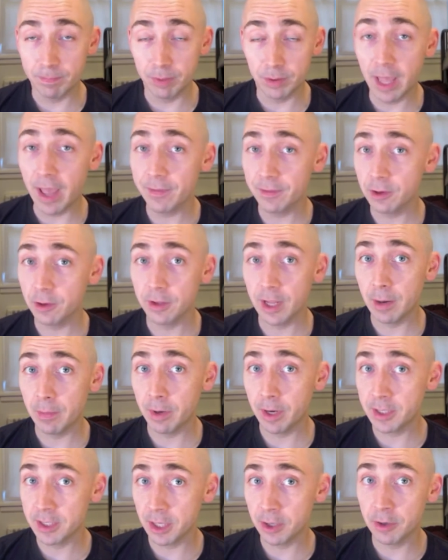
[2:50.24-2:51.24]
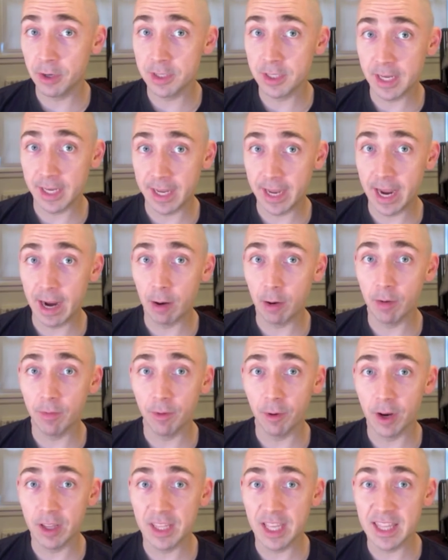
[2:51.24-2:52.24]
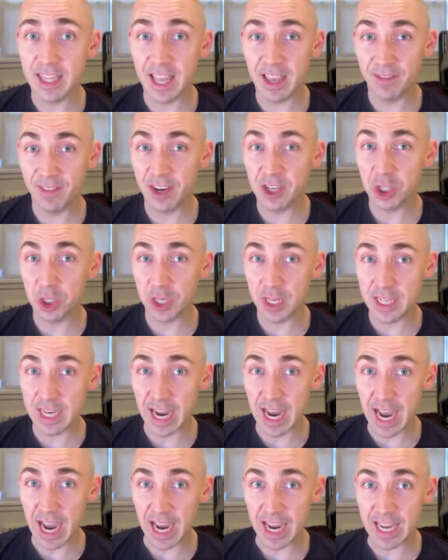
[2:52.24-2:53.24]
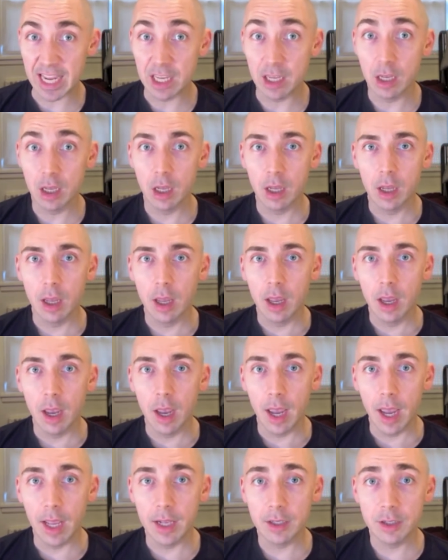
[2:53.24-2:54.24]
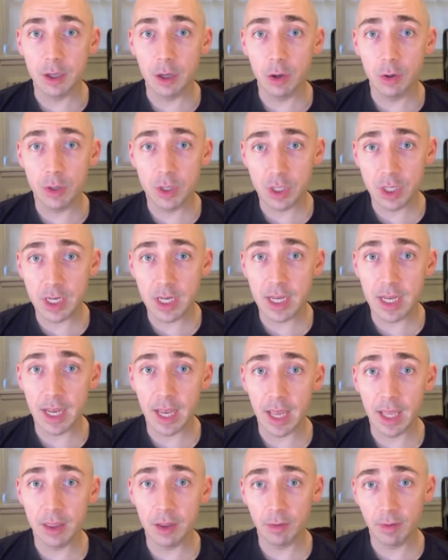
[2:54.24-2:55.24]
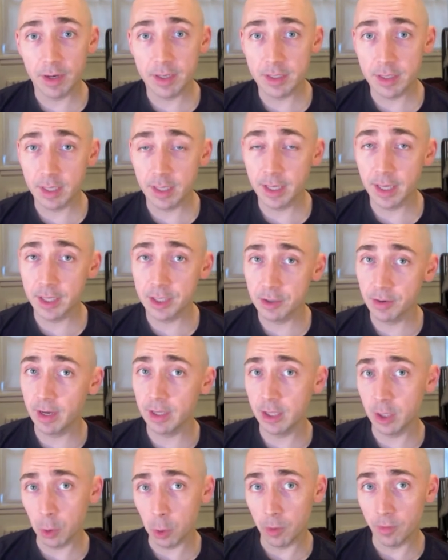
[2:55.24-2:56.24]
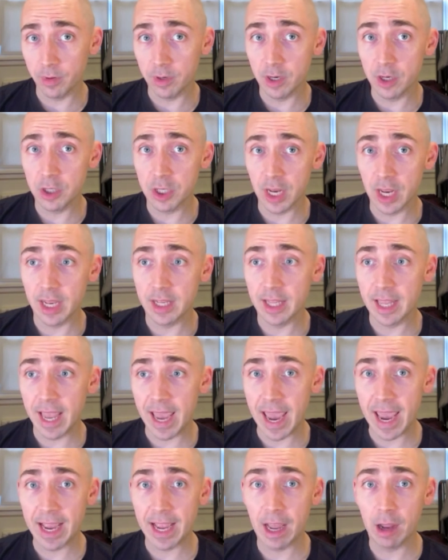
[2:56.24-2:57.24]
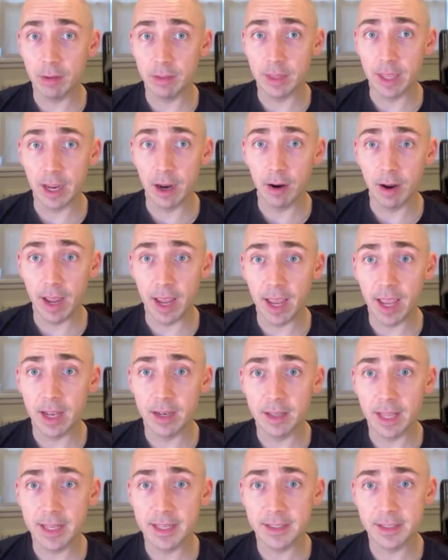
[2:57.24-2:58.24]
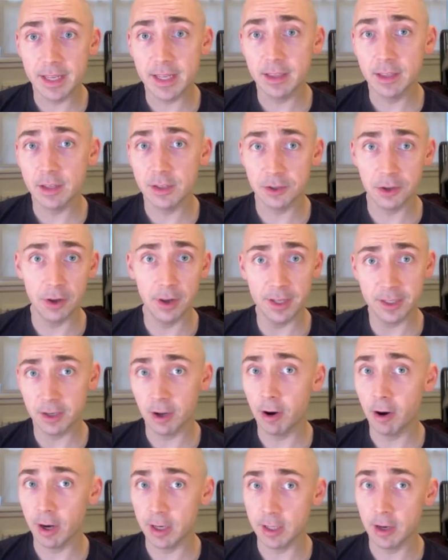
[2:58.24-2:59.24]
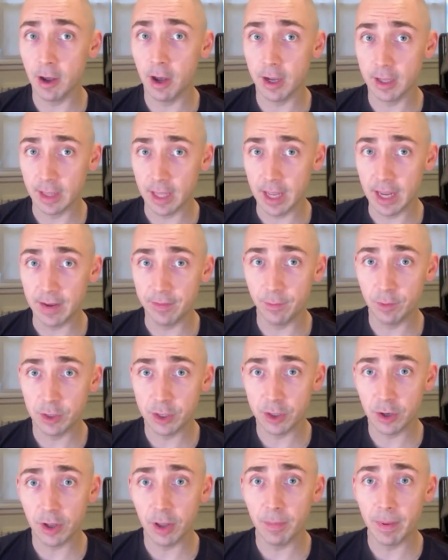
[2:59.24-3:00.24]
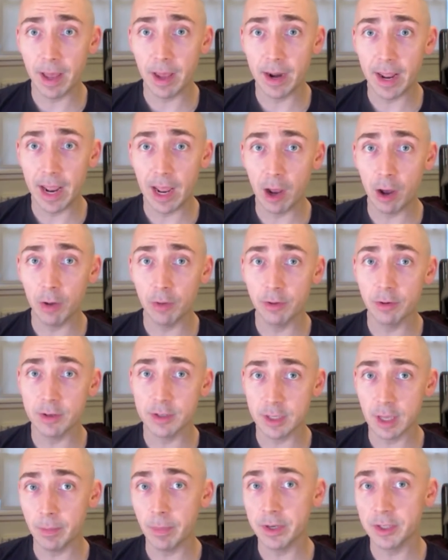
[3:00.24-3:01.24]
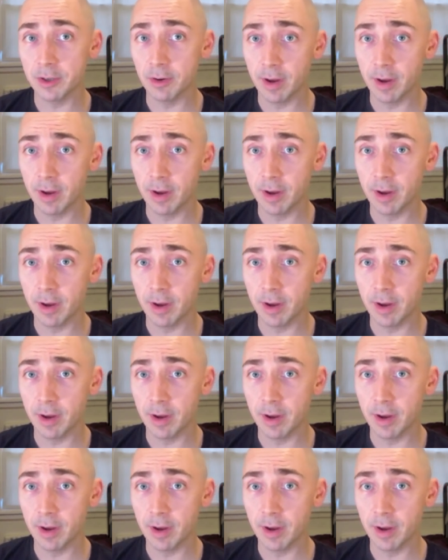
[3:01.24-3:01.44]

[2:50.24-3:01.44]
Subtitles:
left her there because they couldn't take care of her, and then they eventually die. And so she and the rest of the kids are at the orphanage, and they hang out there, and they sing this song, It's a Hard Knock Life, which is all about how their stomachs